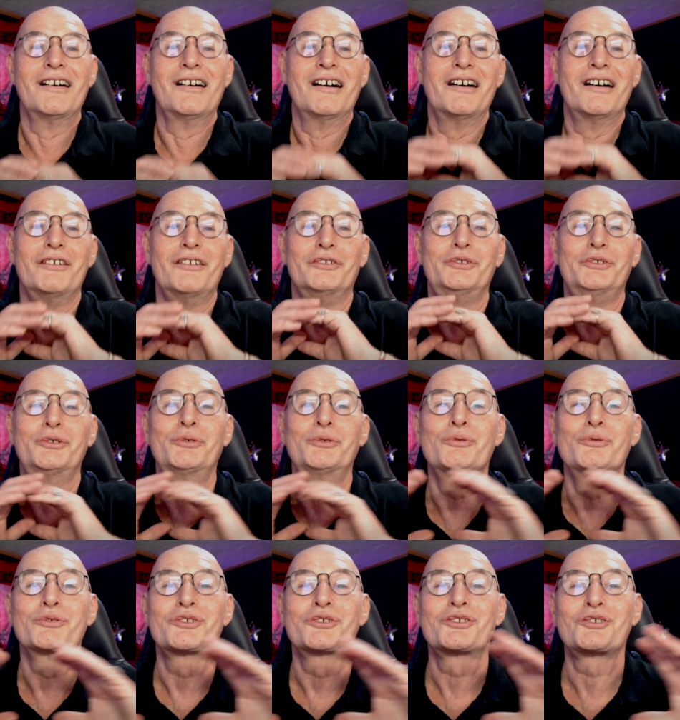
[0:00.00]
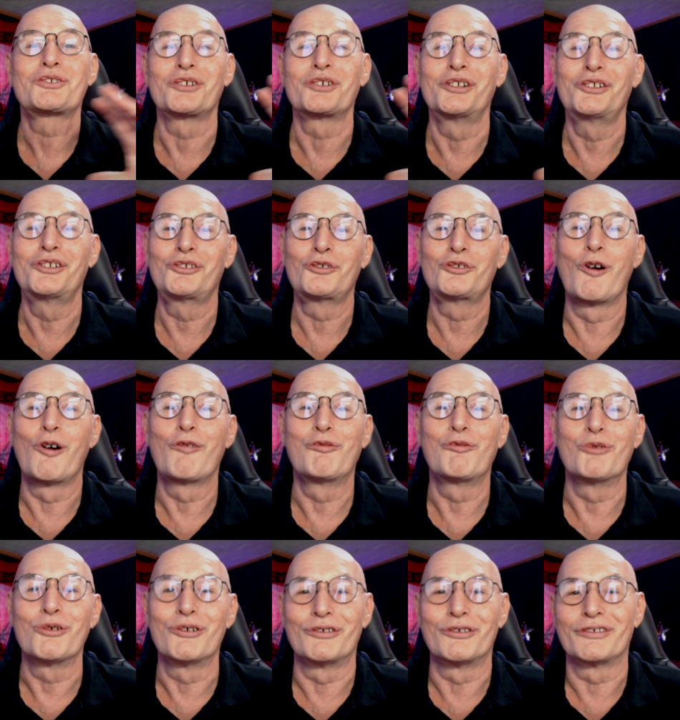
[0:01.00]
a huge string of
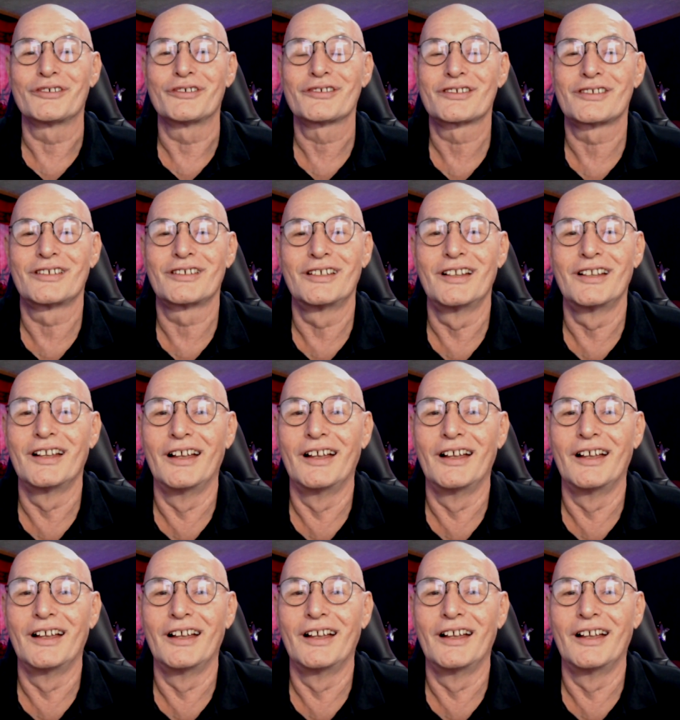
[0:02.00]
wars.